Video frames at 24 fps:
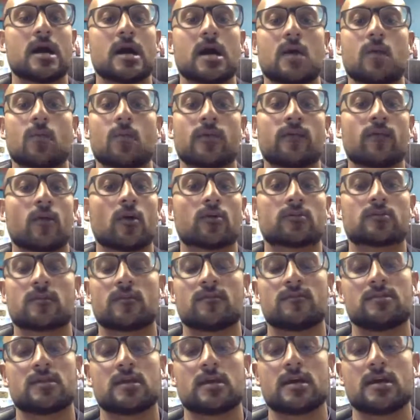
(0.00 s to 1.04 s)
We've also
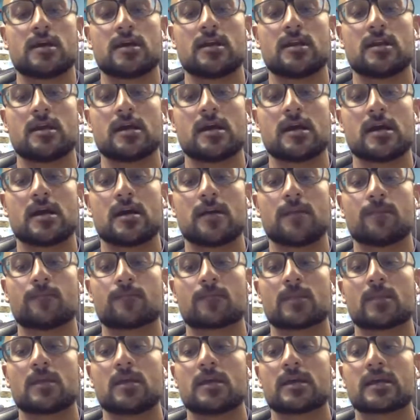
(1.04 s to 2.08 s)
done
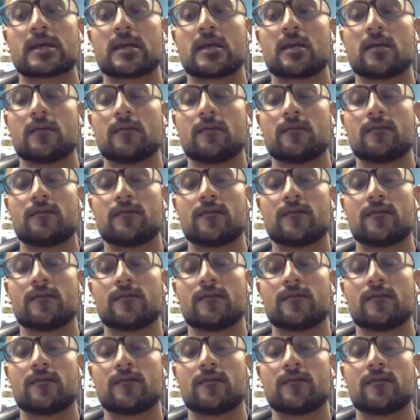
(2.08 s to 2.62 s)
kind of